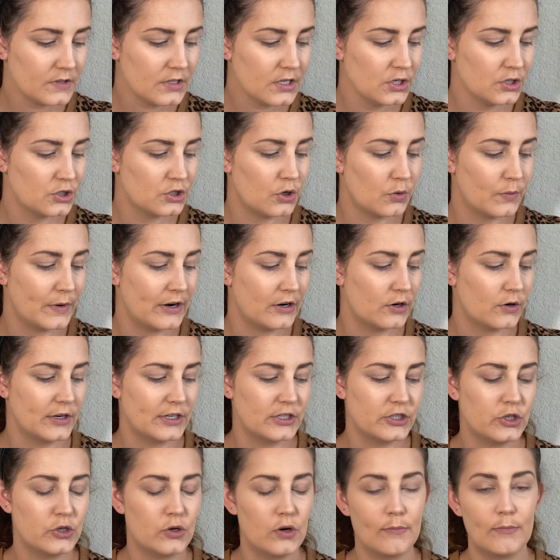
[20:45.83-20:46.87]
So we are going
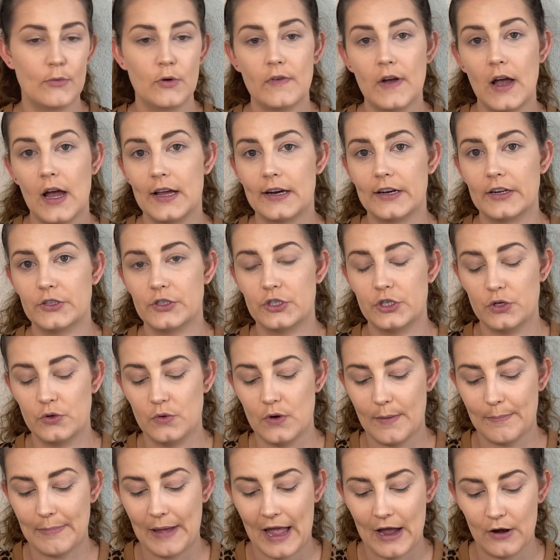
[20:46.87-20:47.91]
to move on to
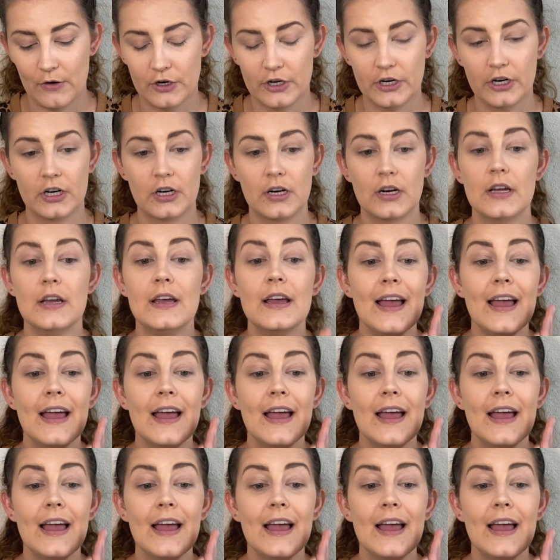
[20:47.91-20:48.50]
powder.